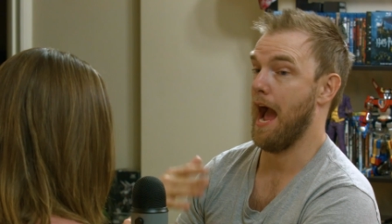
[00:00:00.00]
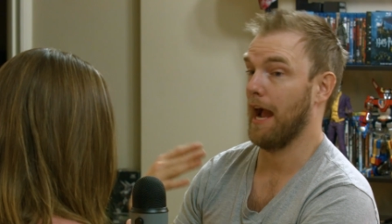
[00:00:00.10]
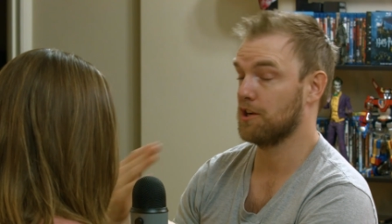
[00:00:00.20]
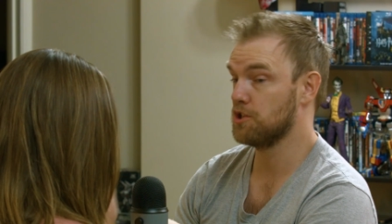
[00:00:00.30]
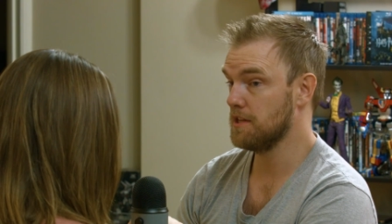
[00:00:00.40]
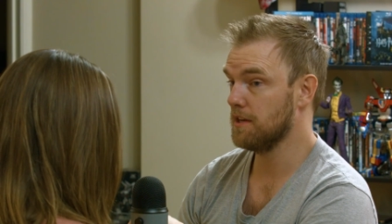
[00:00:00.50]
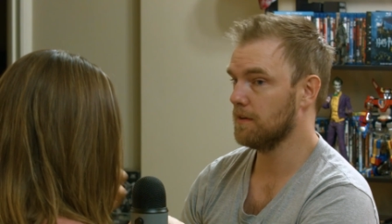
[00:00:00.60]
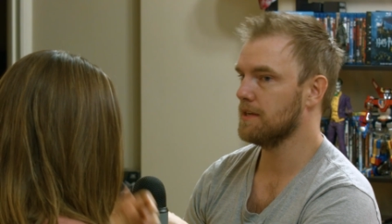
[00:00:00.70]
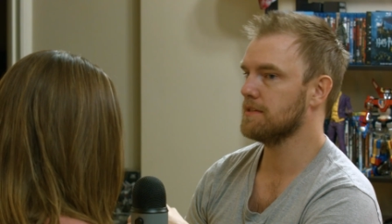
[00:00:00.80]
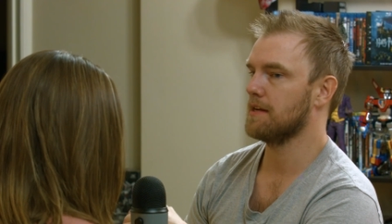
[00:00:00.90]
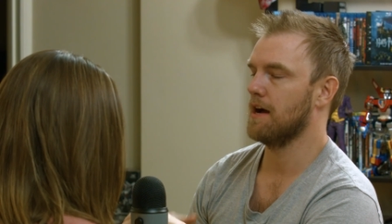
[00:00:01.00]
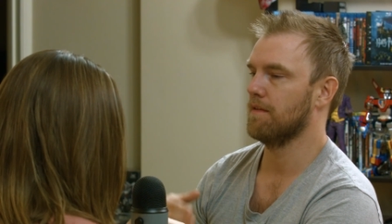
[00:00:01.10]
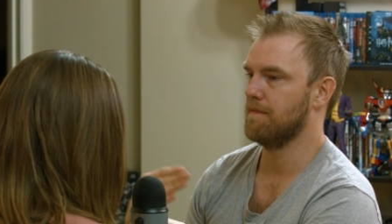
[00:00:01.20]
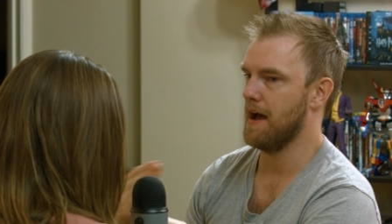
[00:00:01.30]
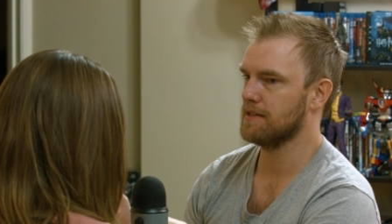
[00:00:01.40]
action there is and how
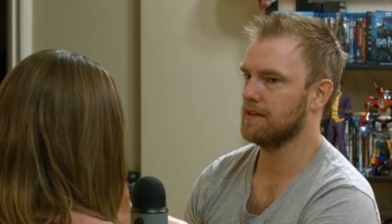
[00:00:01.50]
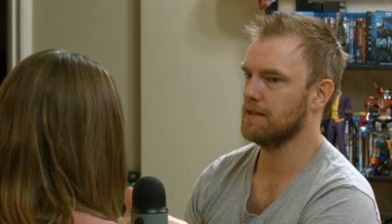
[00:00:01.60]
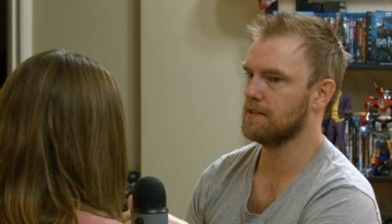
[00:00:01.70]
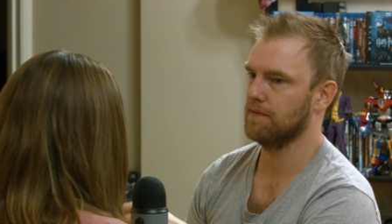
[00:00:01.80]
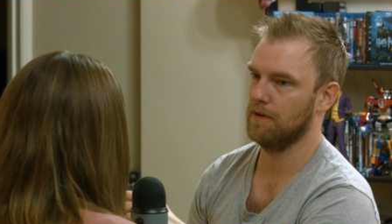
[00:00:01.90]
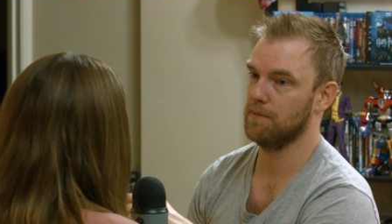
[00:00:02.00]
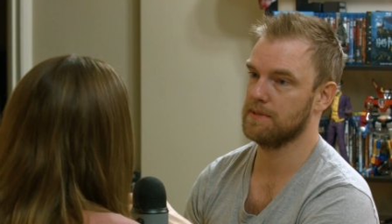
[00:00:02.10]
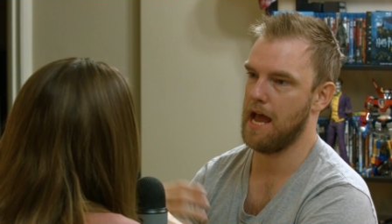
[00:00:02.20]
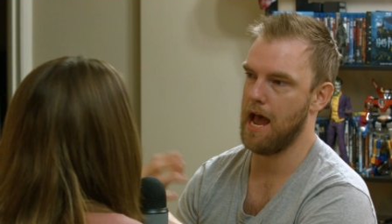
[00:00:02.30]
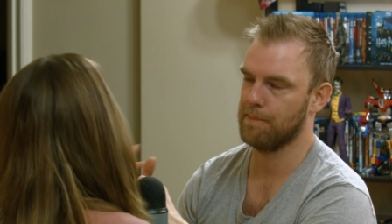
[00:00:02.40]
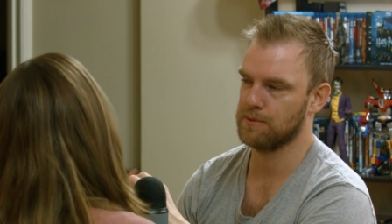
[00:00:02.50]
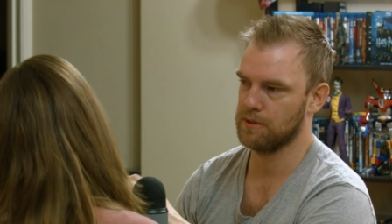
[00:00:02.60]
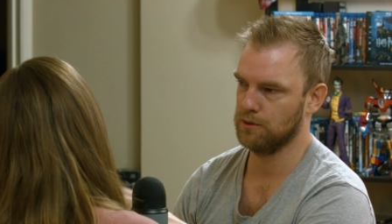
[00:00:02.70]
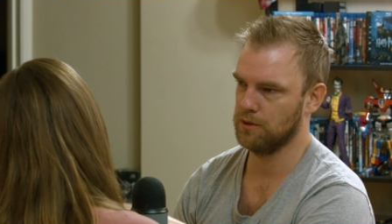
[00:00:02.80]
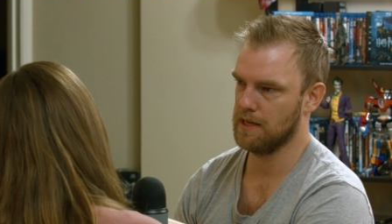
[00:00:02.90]
fast it is. The film is
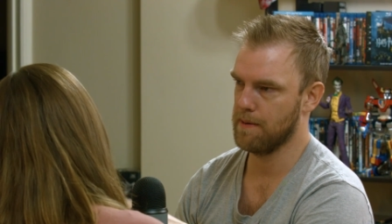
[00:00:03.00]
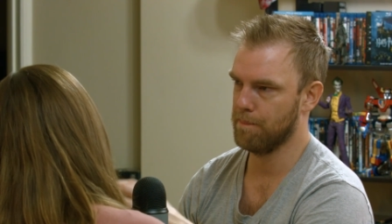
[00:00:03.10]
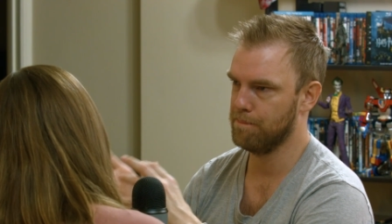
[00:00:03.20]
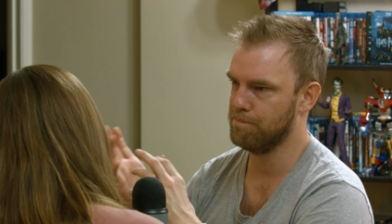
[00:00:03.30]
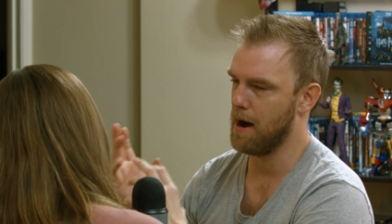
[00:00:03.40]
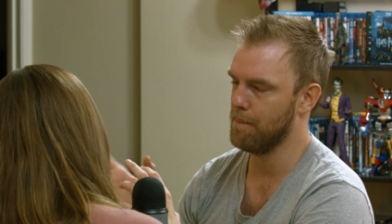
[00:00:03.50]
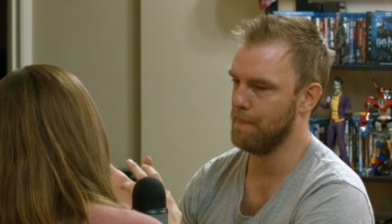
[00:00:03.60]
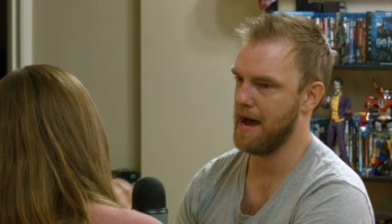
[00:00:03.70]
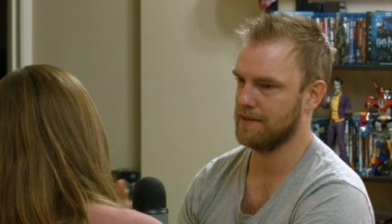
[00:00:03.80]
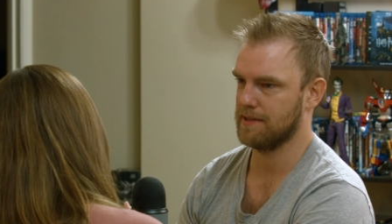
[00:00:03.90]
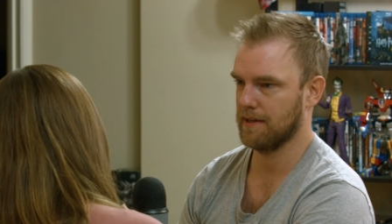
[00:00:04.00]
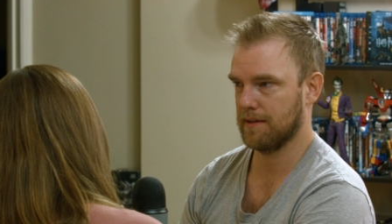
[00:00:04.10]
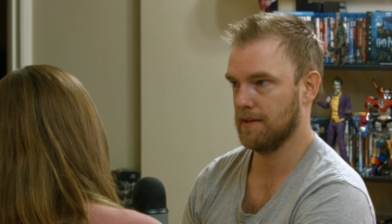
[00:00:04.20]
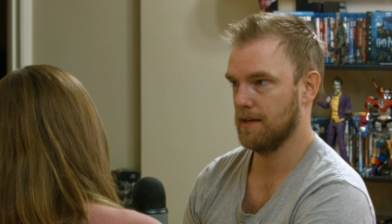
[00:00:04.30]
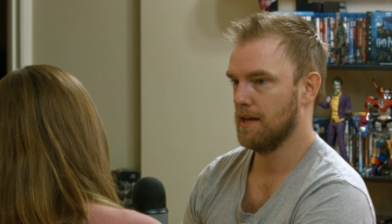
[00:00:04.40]
absolutely bombastic.
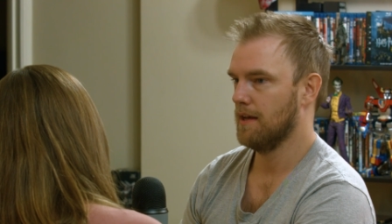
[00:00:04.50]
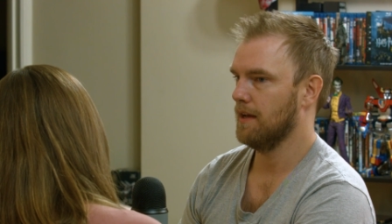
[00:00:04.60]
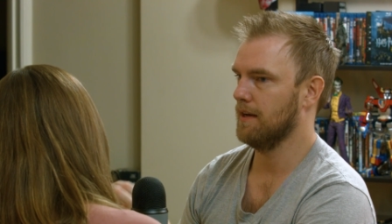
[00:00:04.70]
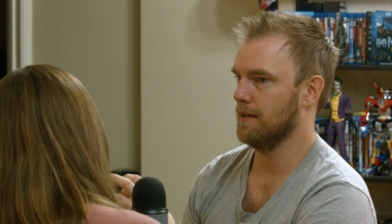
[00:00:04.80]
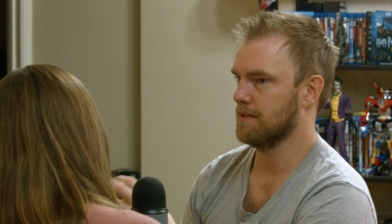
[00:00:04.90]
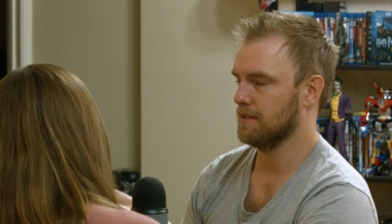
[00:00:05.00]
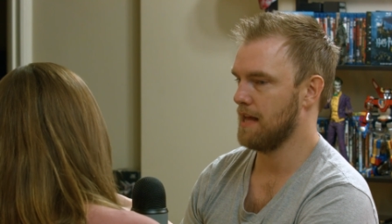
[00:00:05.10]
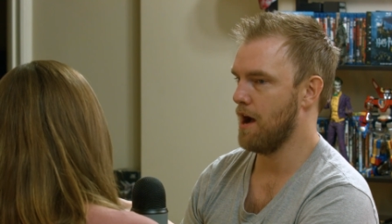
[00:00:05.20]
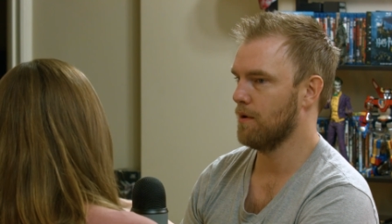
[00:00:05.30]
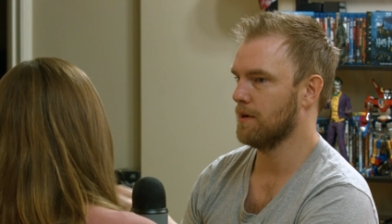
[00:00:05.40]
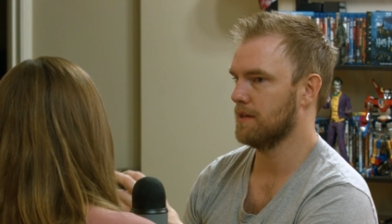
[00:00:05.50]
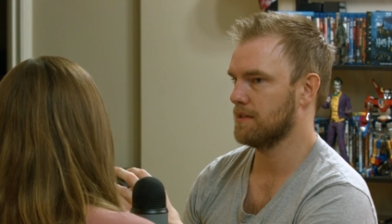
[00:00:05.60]
It is loud. It is